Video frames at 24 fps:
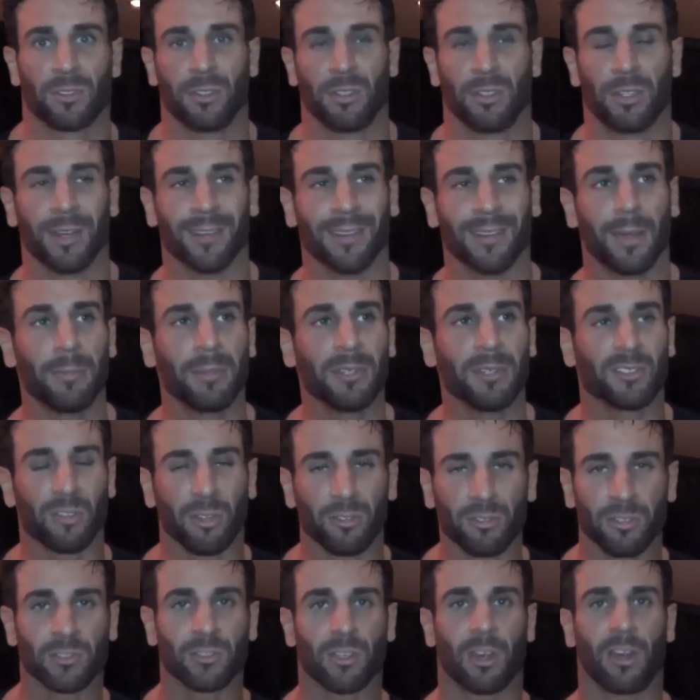Now, let me start
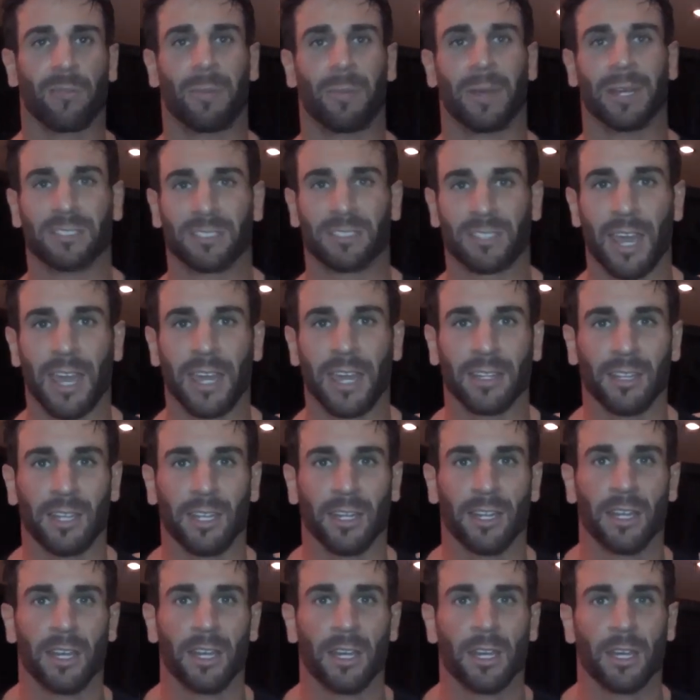this off by saying that
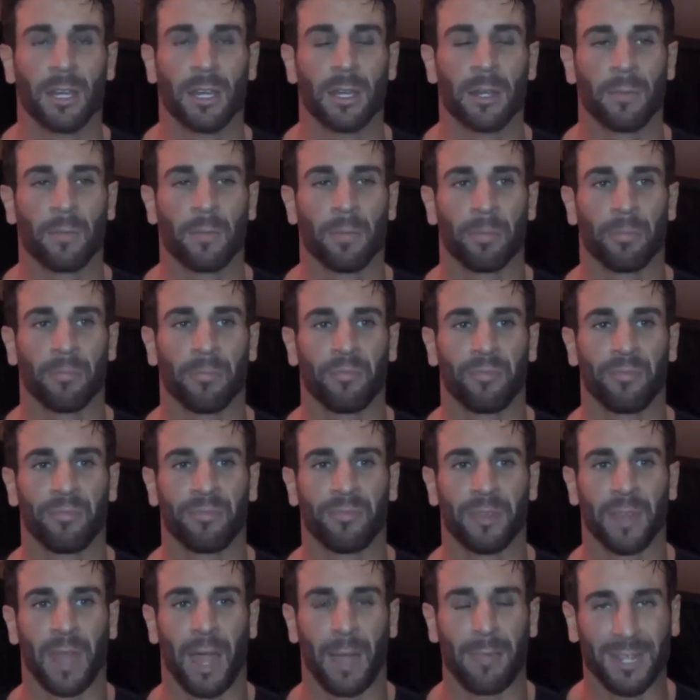
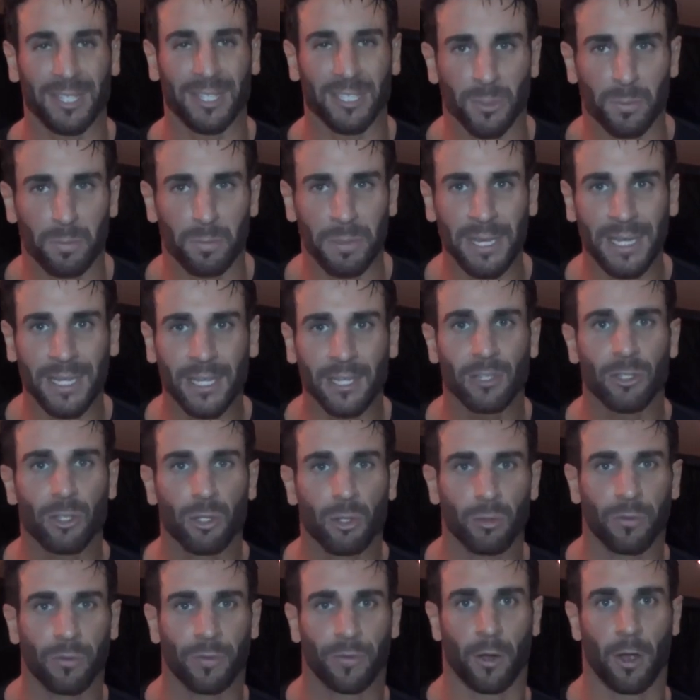I'm not speaking to
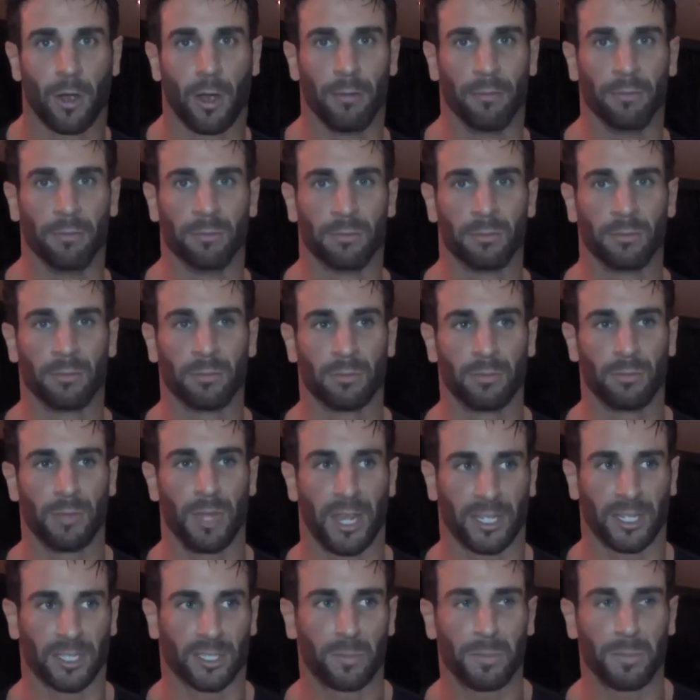you from
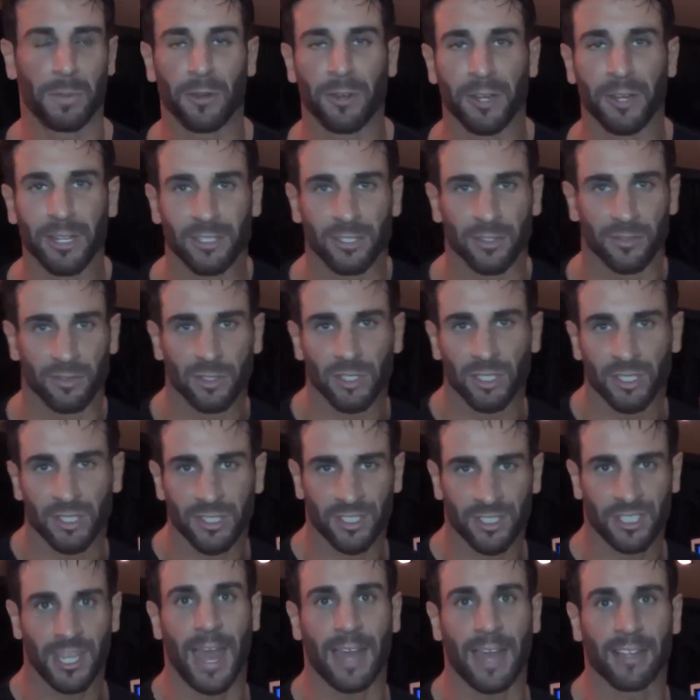experience of
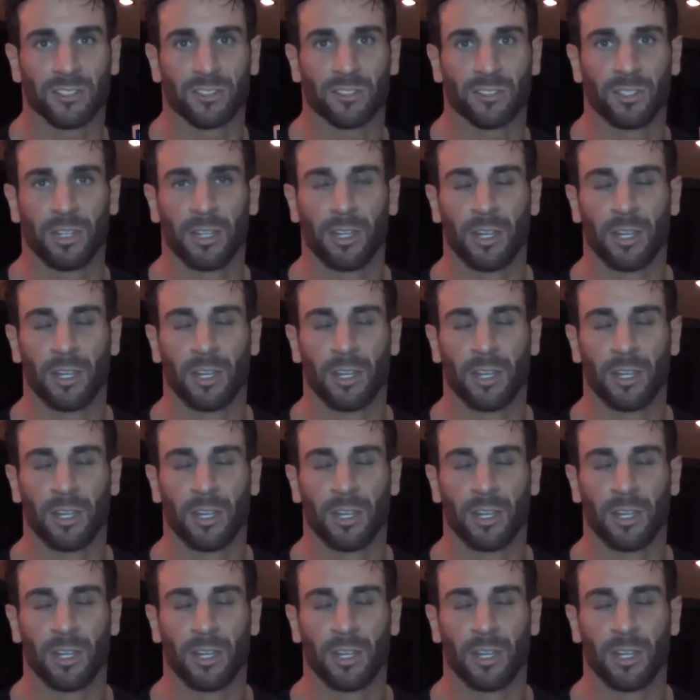success.